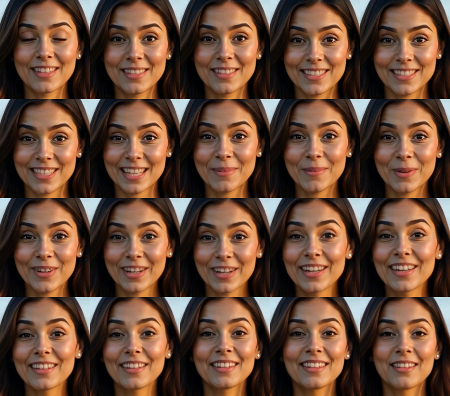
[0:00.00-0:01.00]

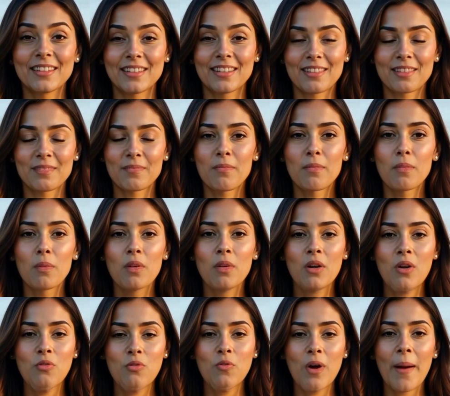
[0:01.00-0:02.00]
Summary.
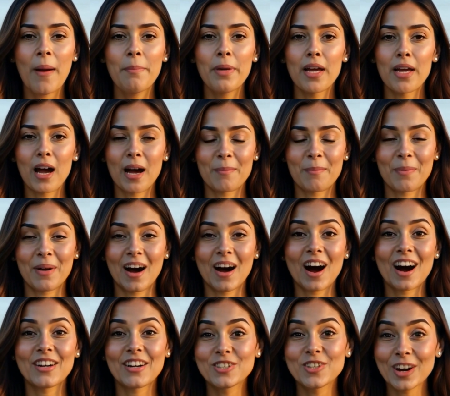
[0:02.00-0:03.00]
Wrapping up,
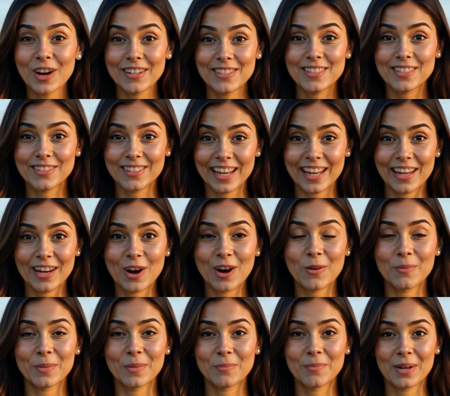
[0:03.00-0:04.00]
our charts are like
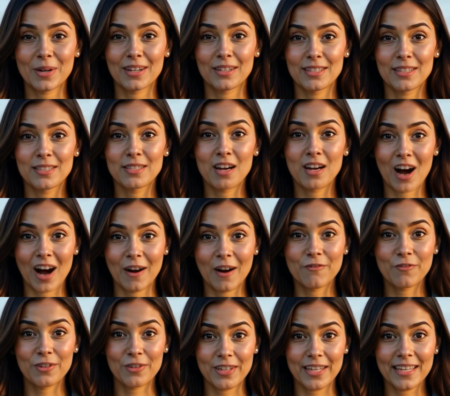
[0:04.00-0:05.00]
open books,
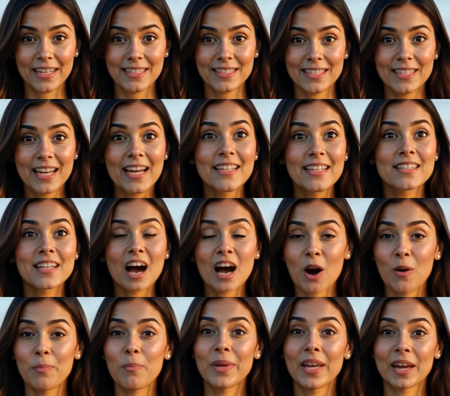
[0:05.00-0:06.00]
offering insights
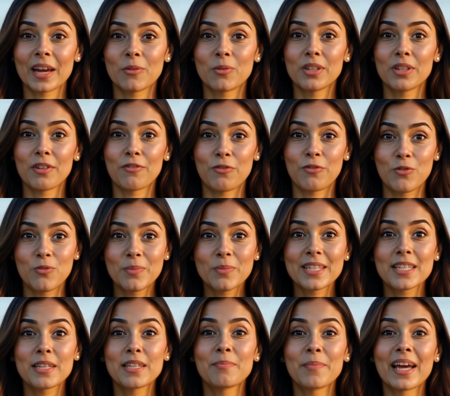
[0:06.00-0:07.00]
albeit with a few
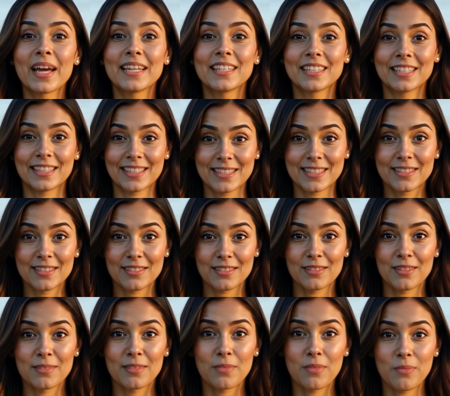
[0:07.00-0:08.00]
missing pages.
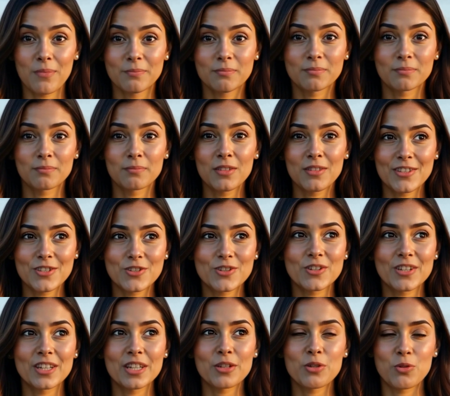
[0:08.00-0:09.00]
The
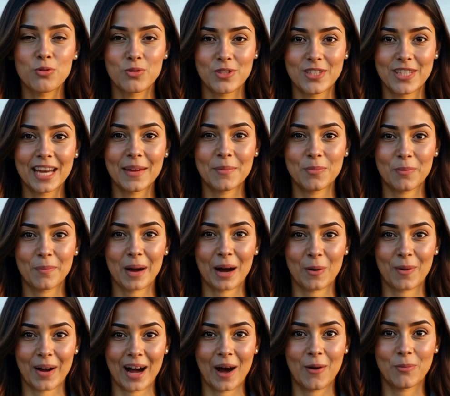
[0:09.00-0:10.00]
journey through stable
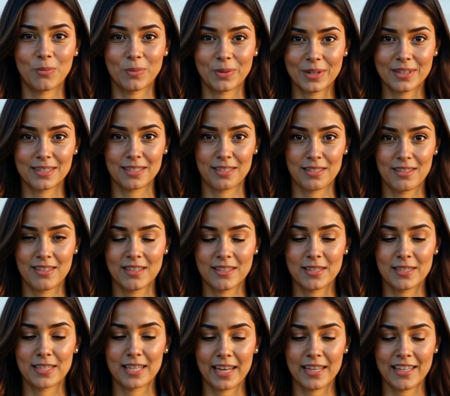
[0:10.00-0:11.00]
power outputs,
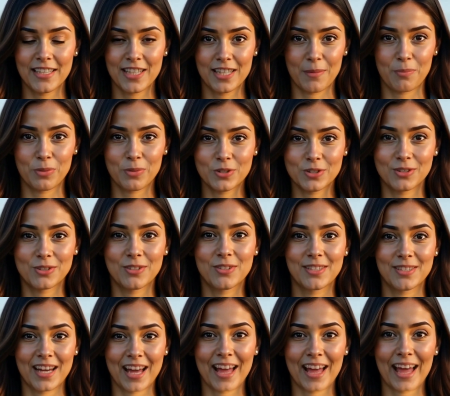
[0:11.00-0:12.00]
steady
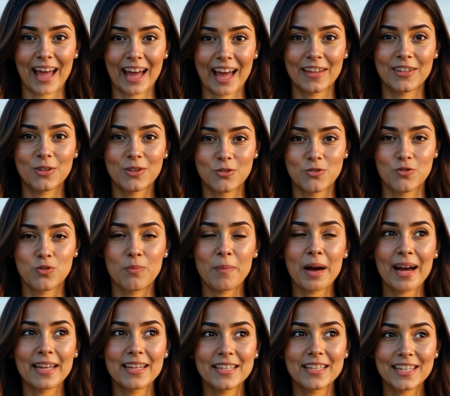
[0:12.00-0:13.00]
temperatures, and those
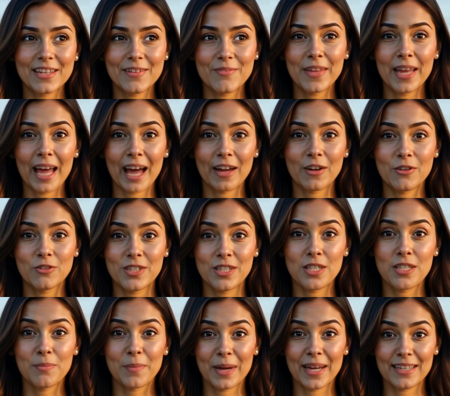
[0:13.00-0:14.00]
dramatic TV energy
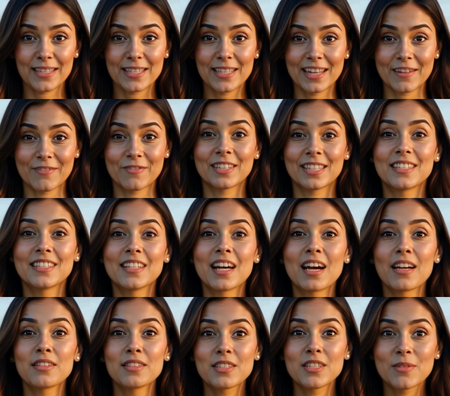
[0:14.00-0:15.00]
spikes gives us
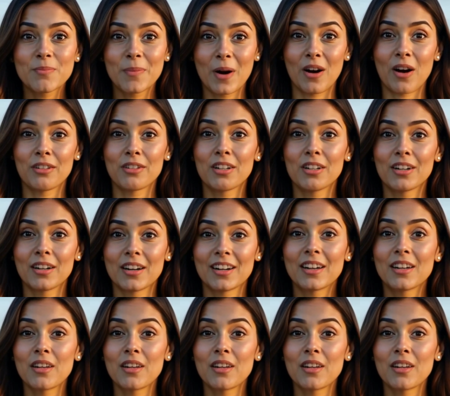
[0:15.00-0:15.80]
tons to ponder.